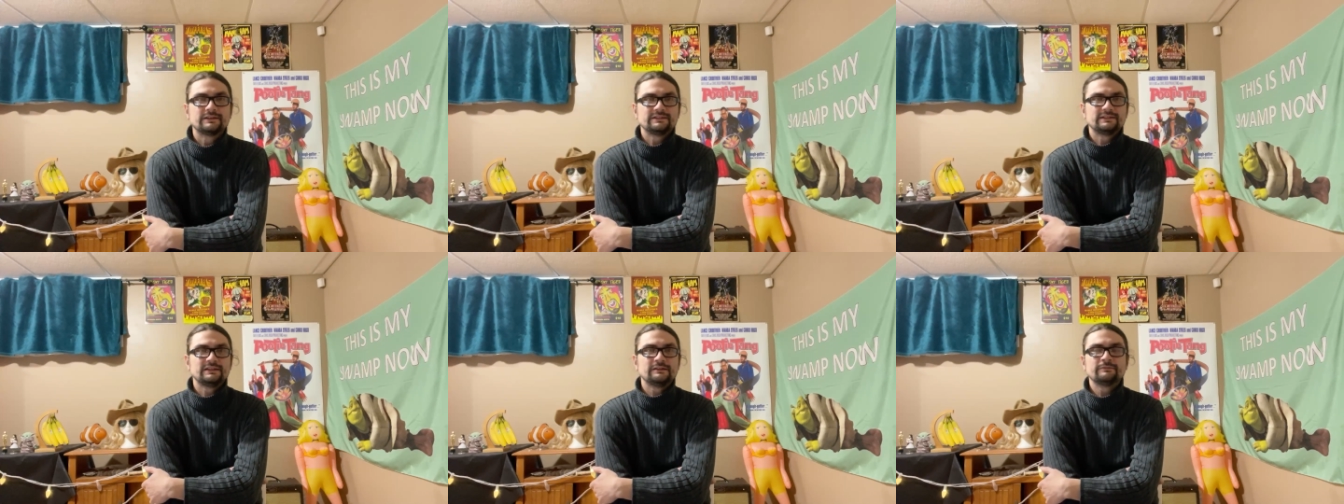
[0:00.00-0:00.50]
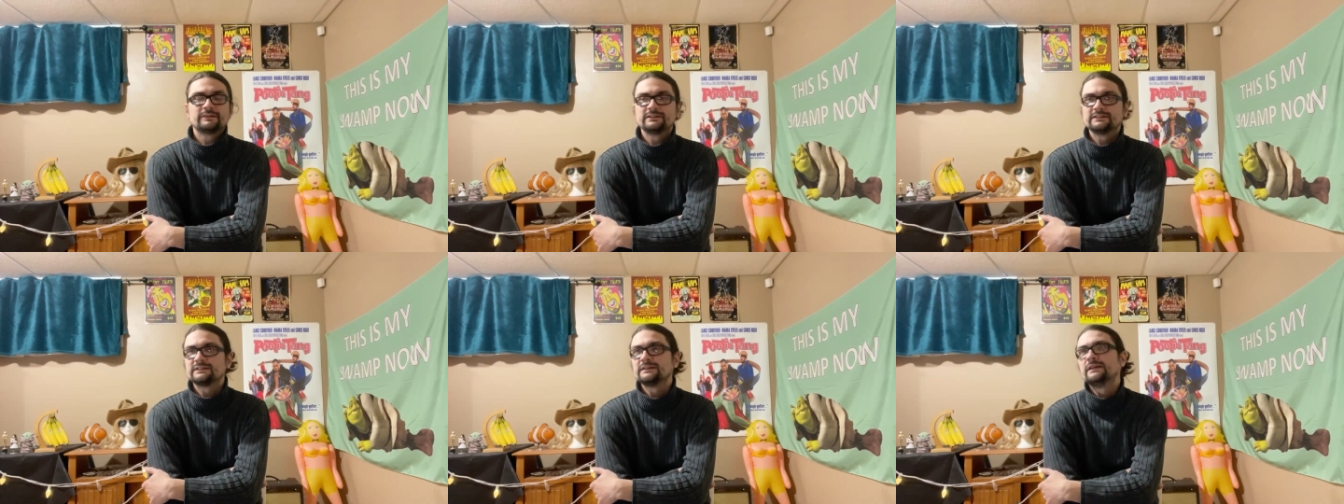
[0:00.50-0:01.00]
to see him
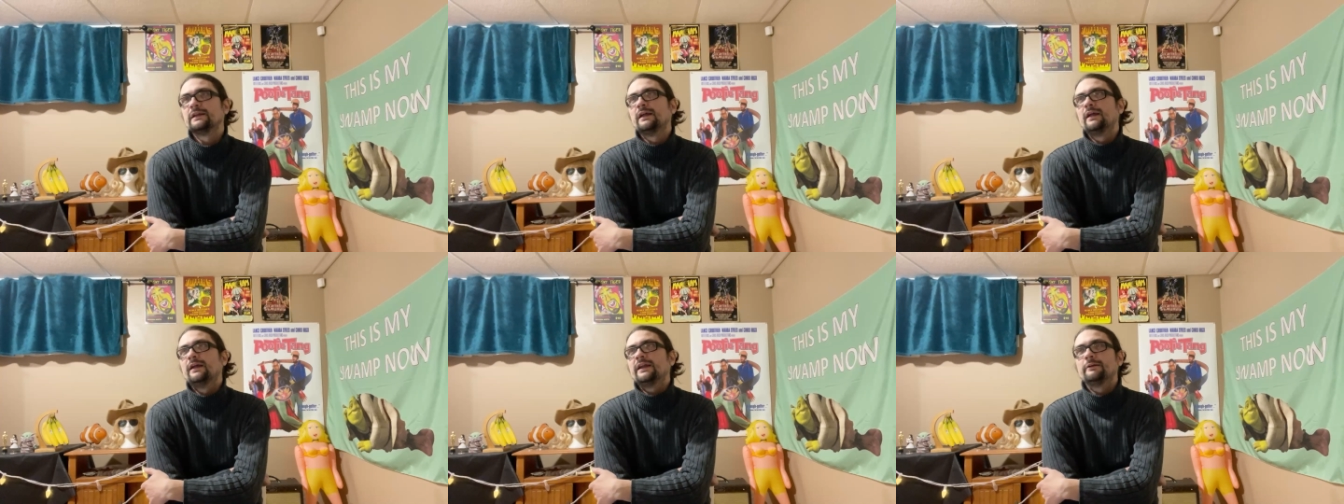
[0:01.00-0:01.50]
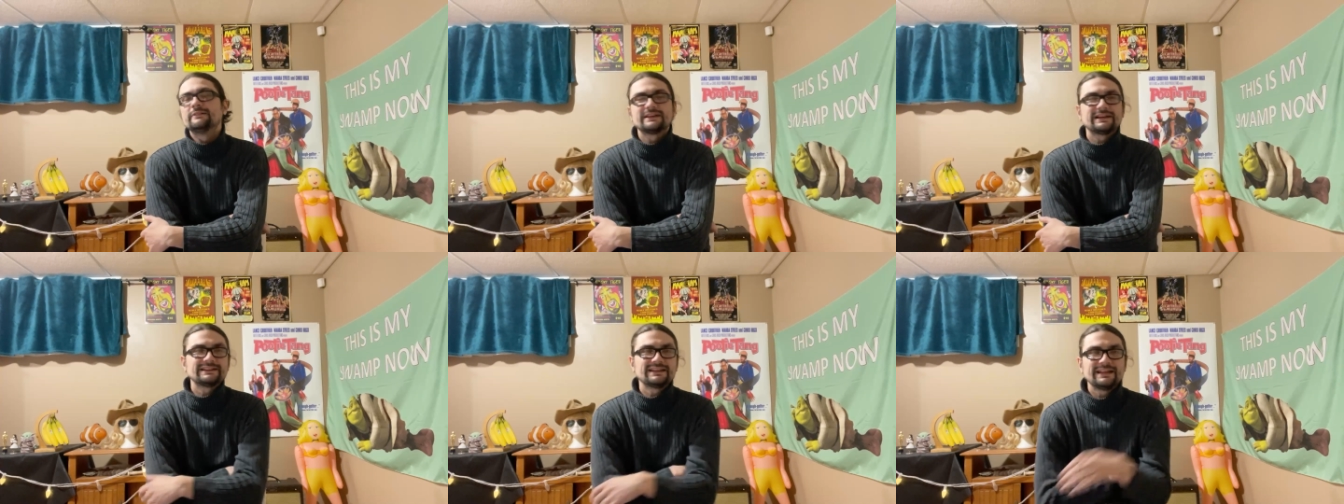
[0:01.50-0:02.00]
because it was
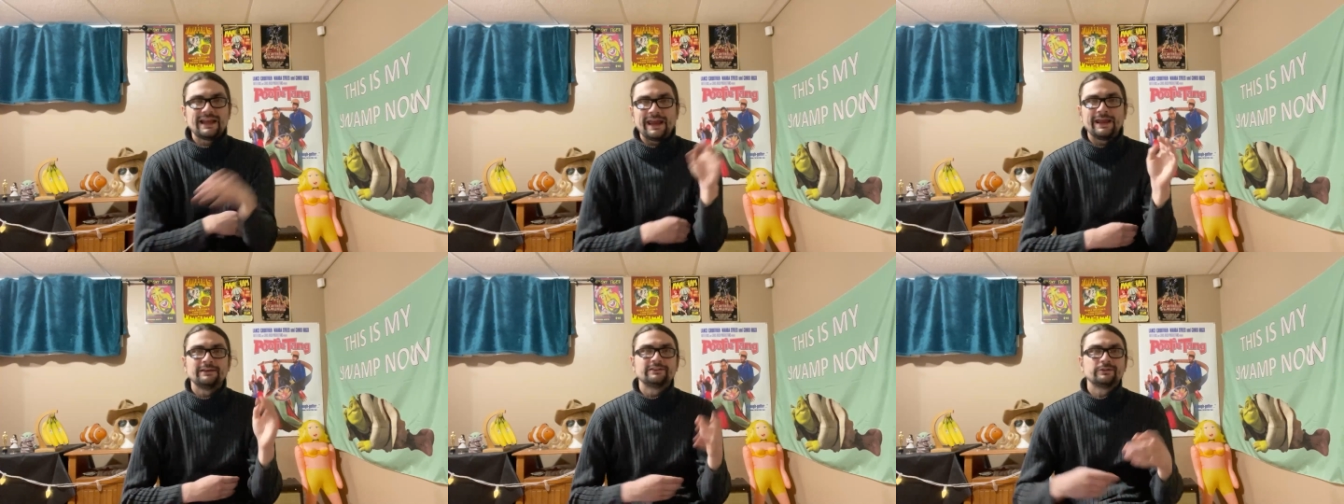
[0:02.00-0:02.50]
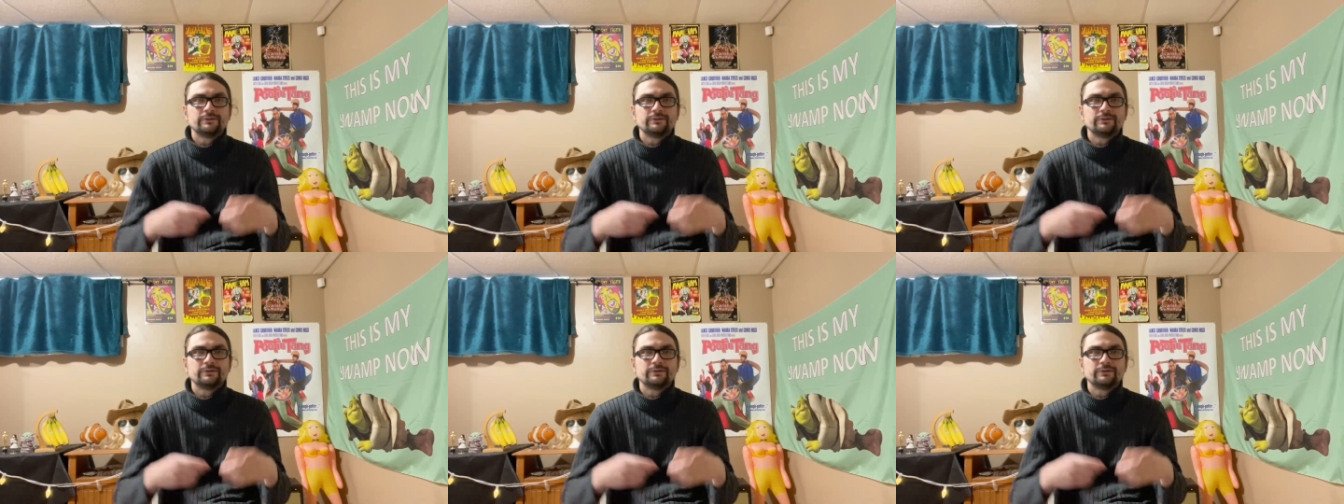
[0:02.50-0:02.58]
like at the end too.